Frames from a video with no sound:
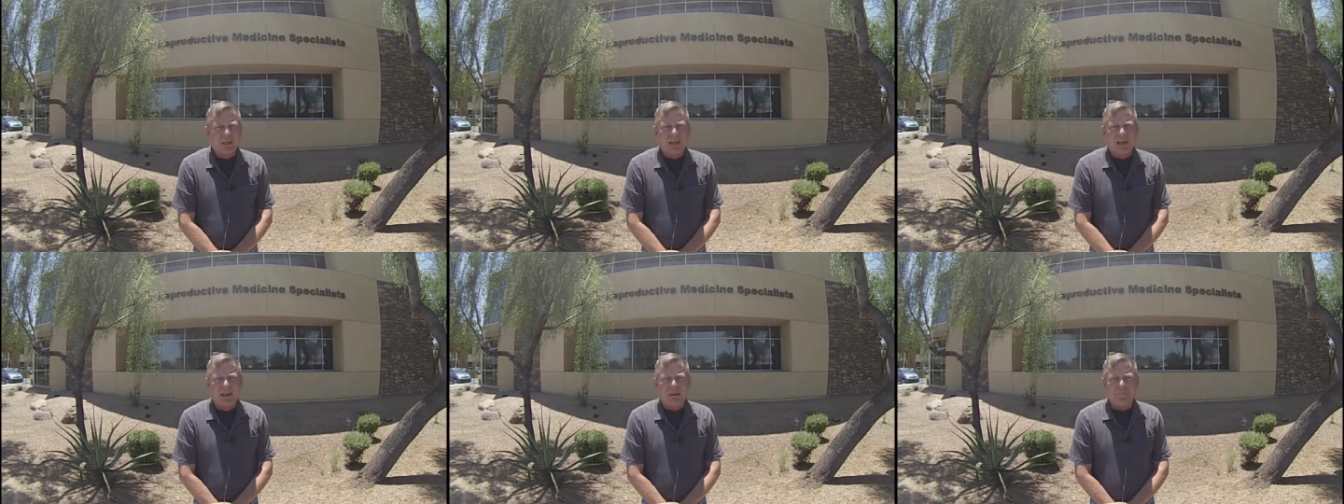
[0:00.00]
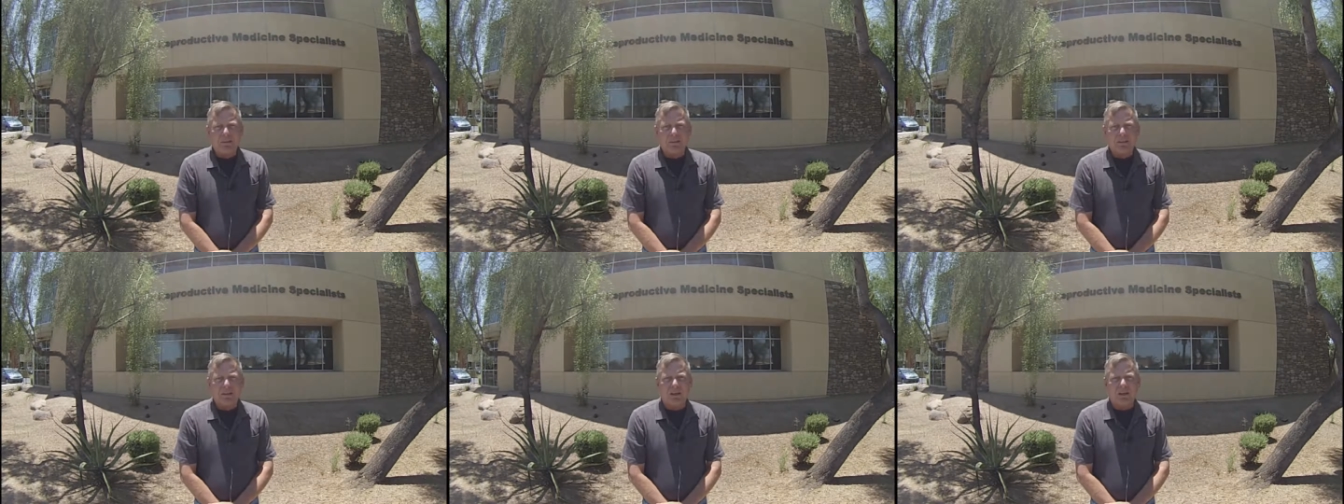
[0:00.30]

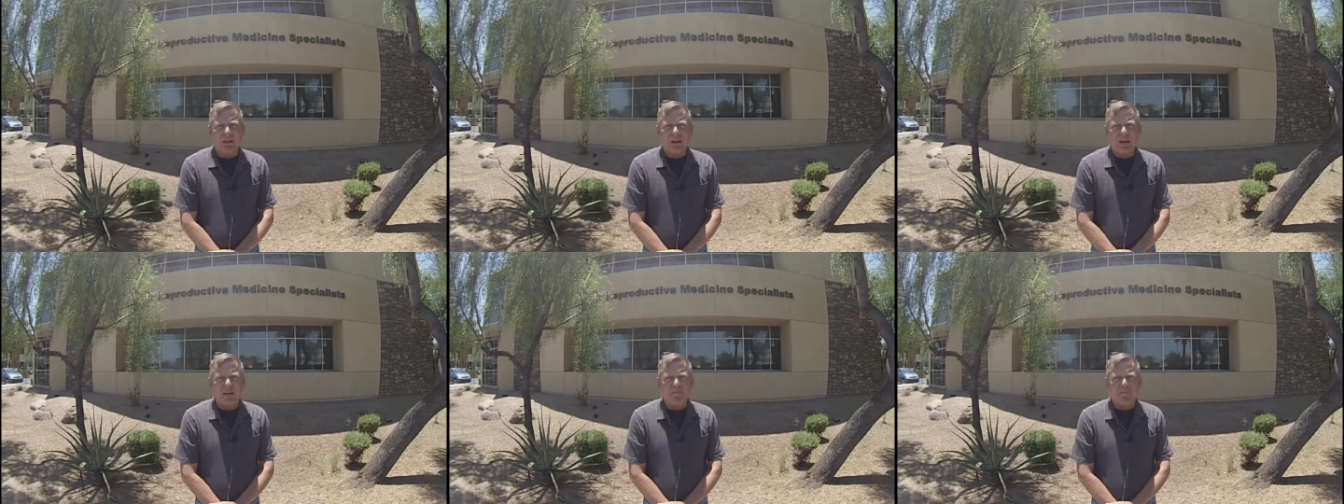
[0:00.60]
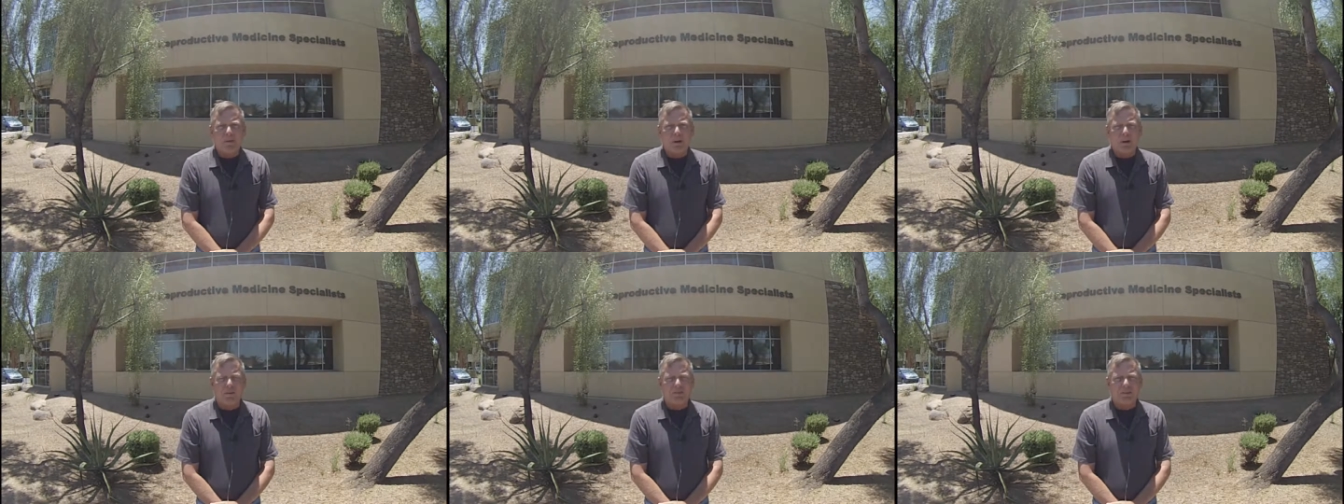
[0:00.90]
I'm going to go ahead
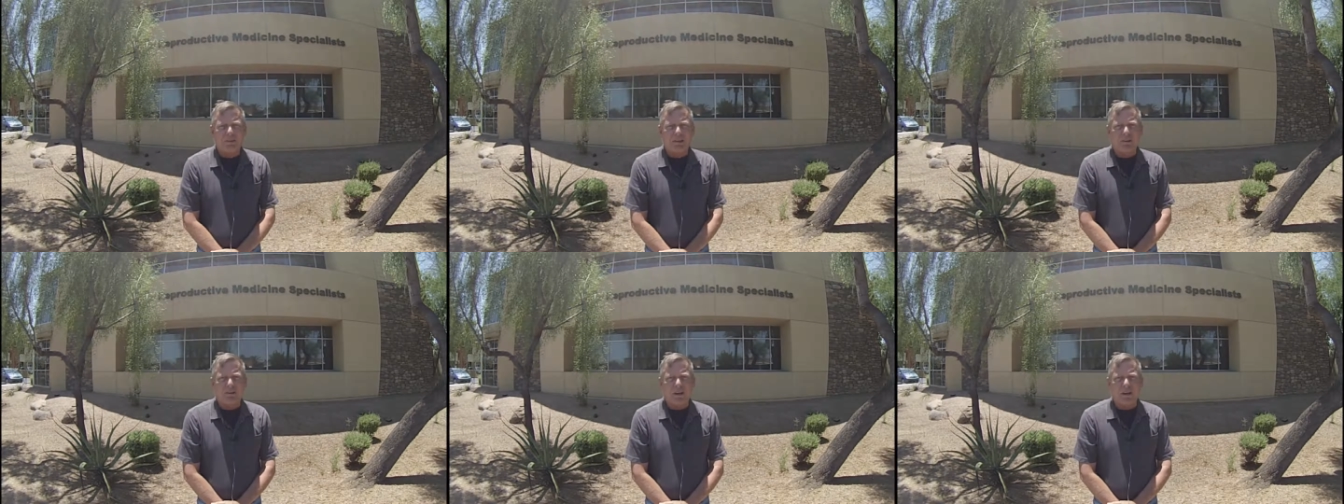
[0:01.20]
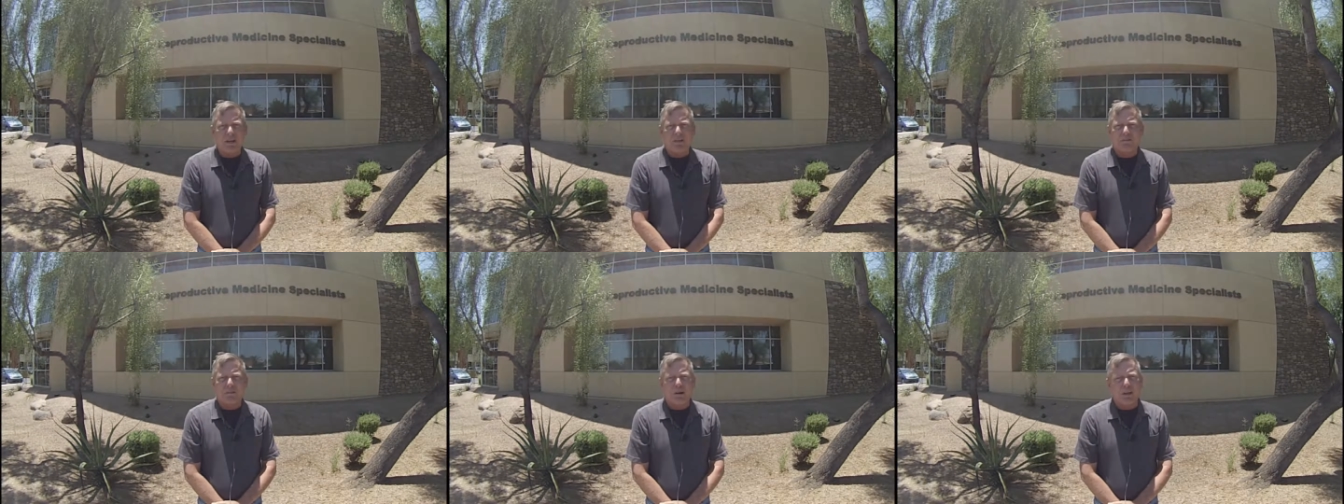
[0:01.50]
and post in the
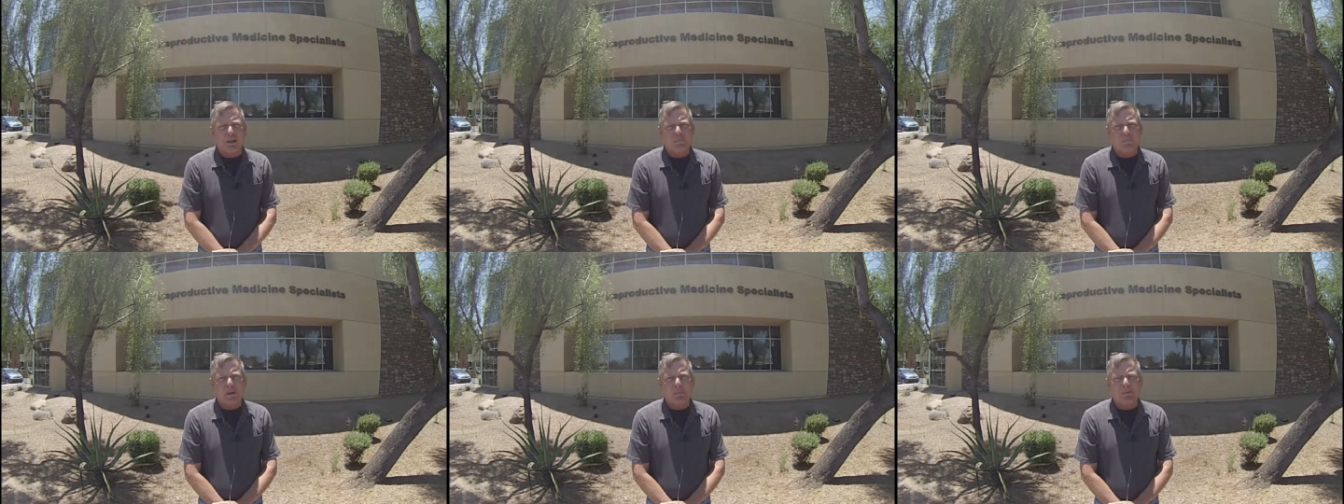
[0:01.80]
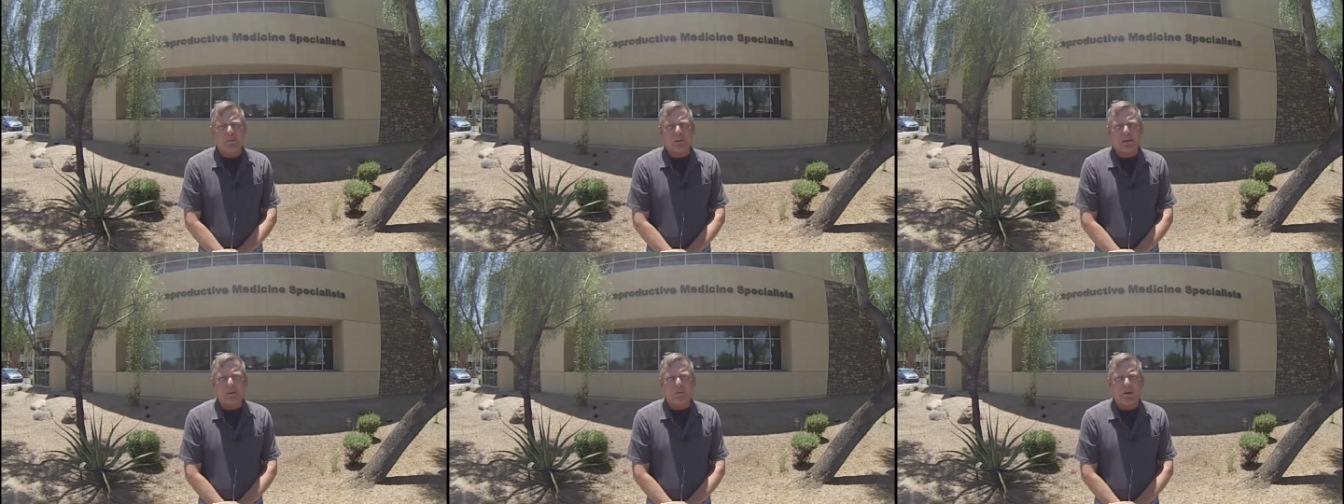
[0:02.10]
credits all the
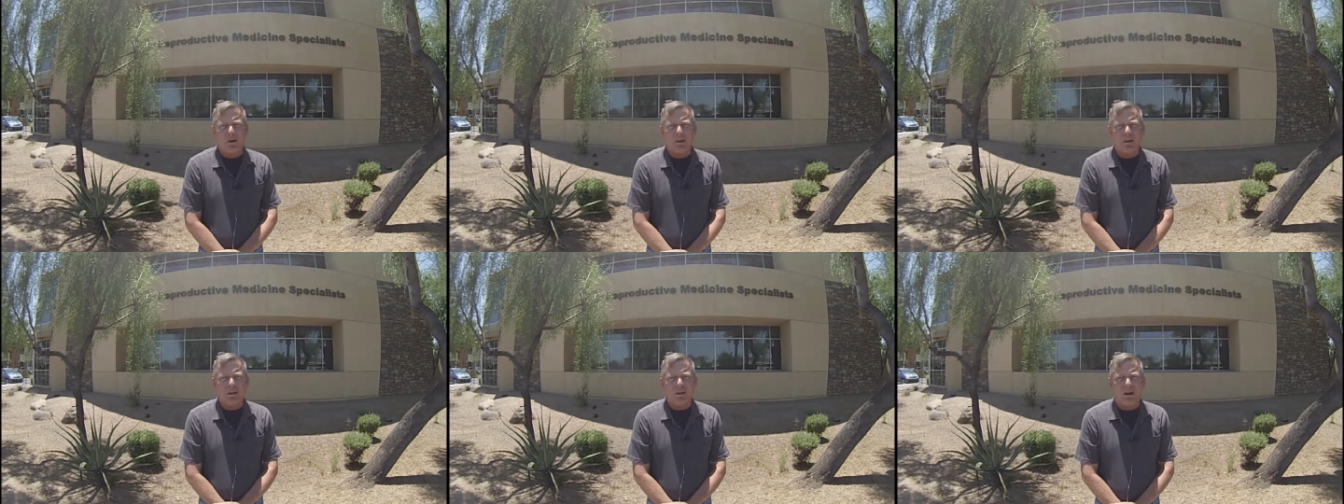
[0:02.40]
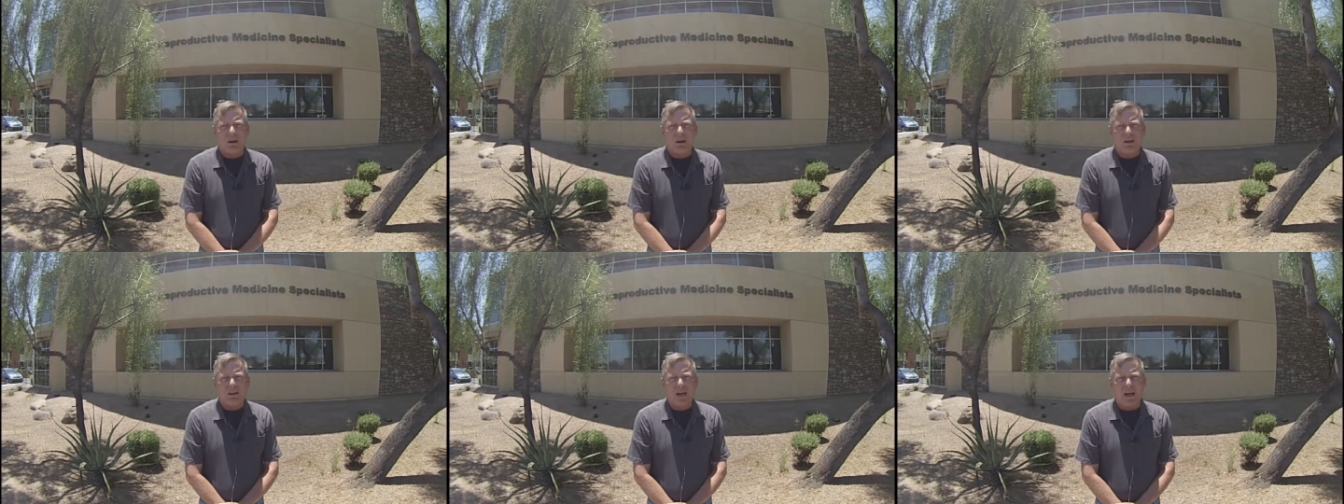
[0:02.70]
people that I want to
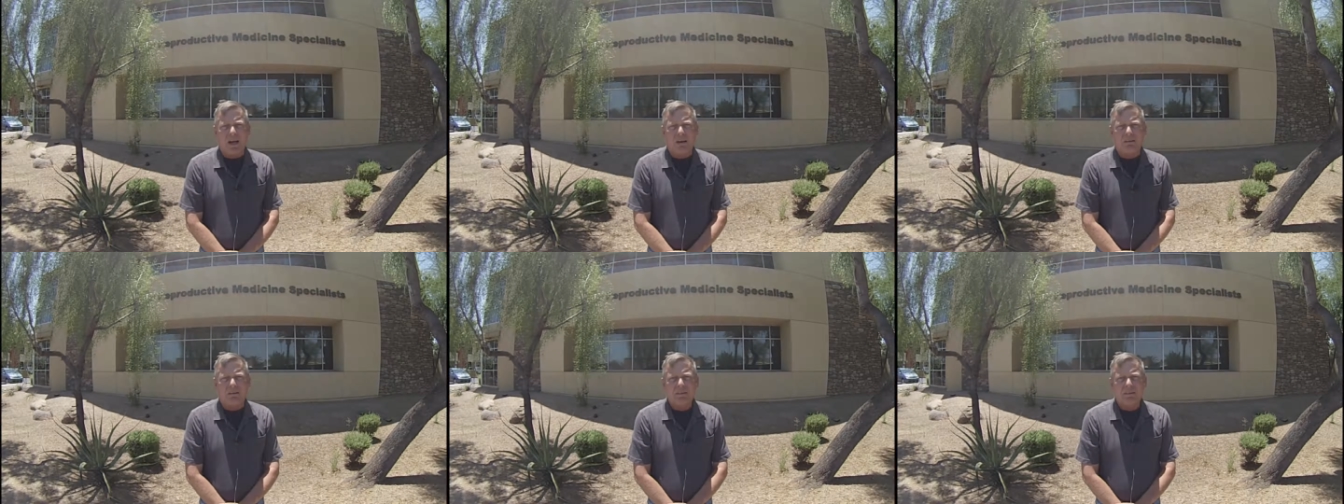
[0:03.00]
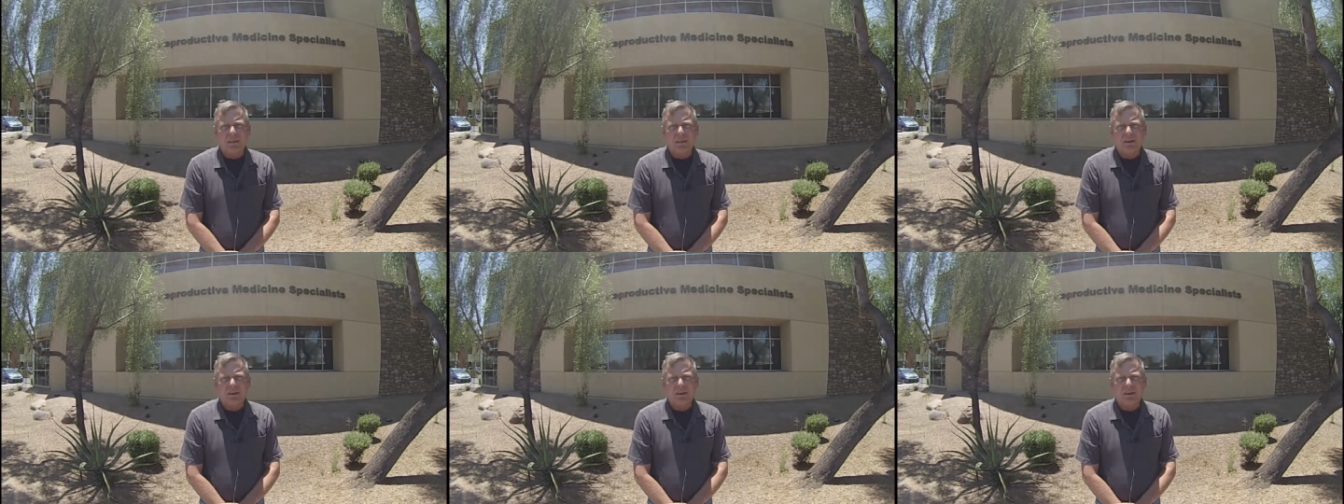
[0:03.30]
call out